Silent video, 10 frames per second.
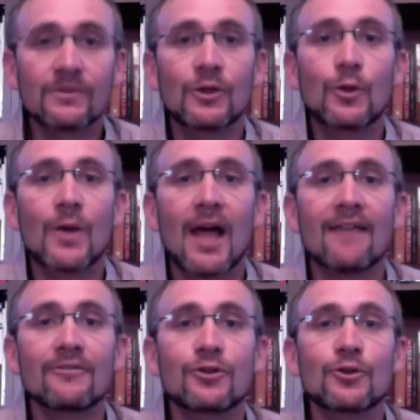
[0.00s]
You
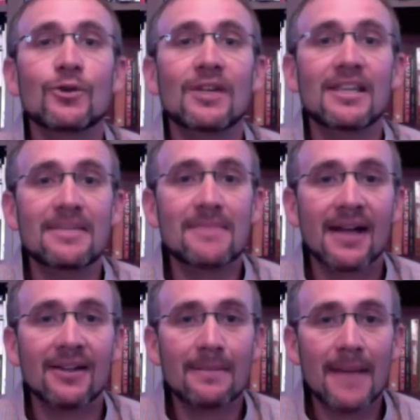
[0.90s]
have to
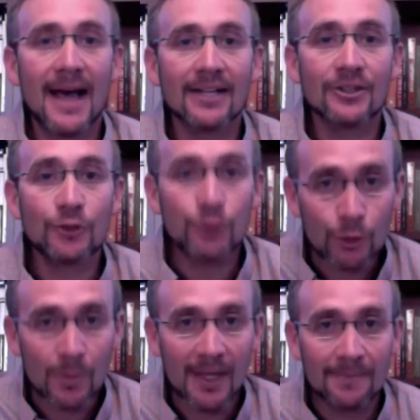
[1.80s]
email it back to
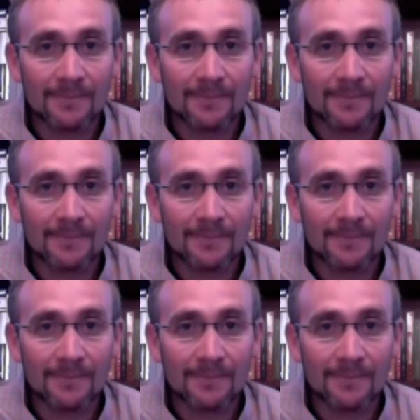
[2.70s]
me.